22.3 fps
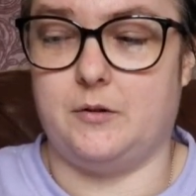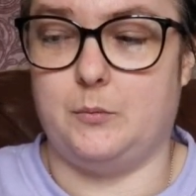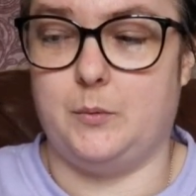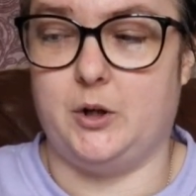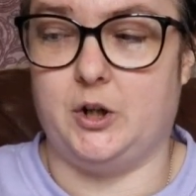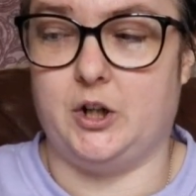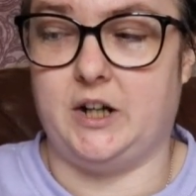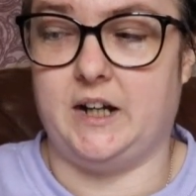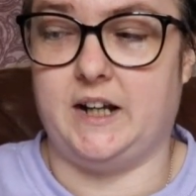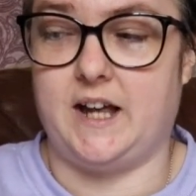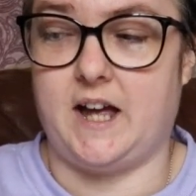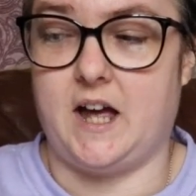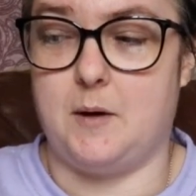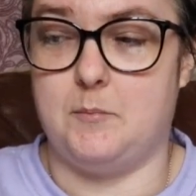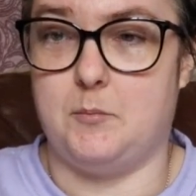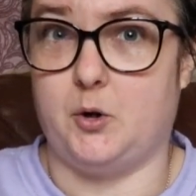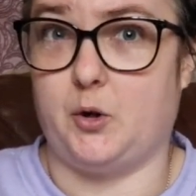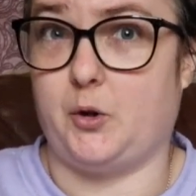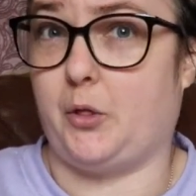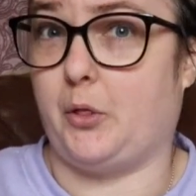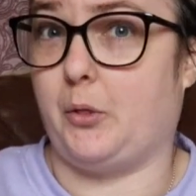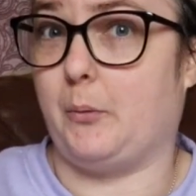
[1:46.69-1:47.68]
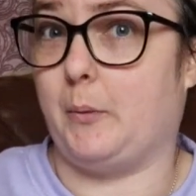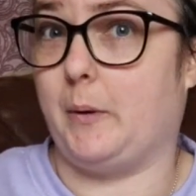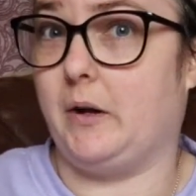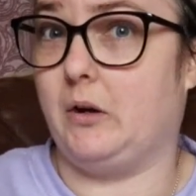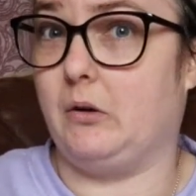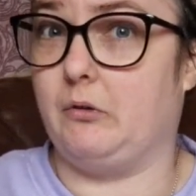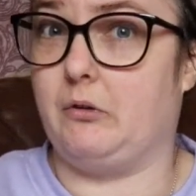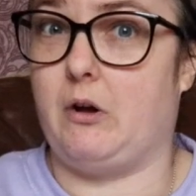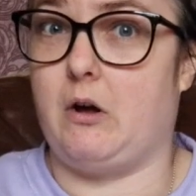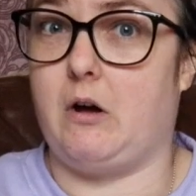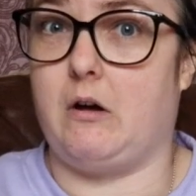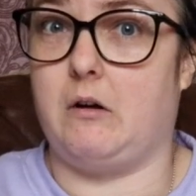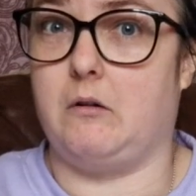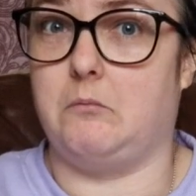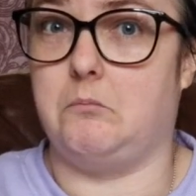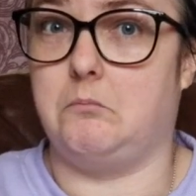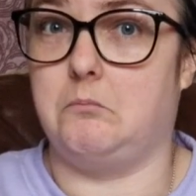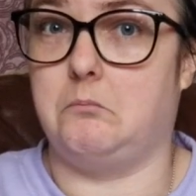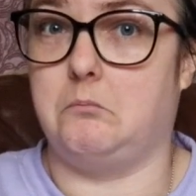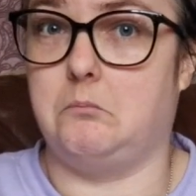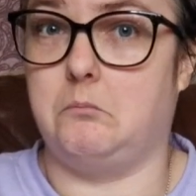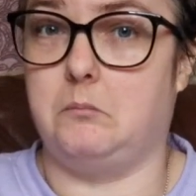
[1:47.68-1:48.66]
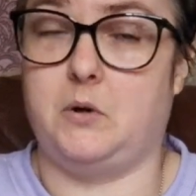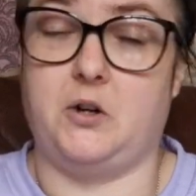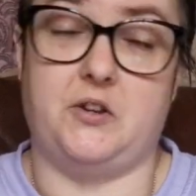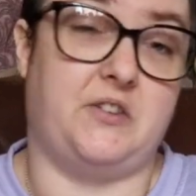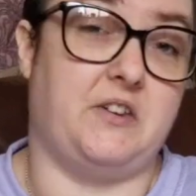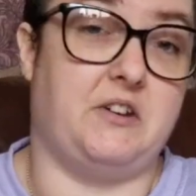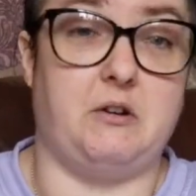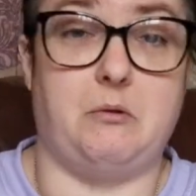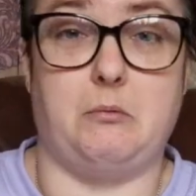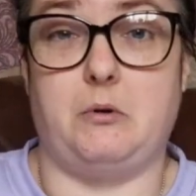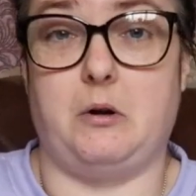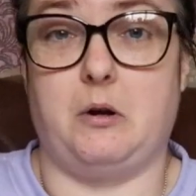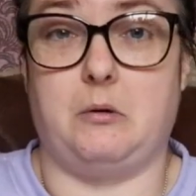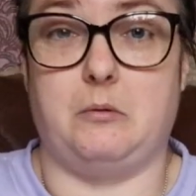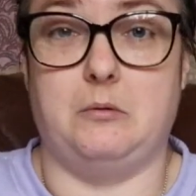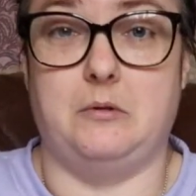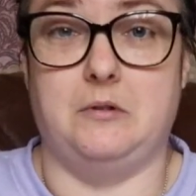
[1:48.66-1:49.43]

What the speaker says: we're going to get a book 3 or not, because I don't know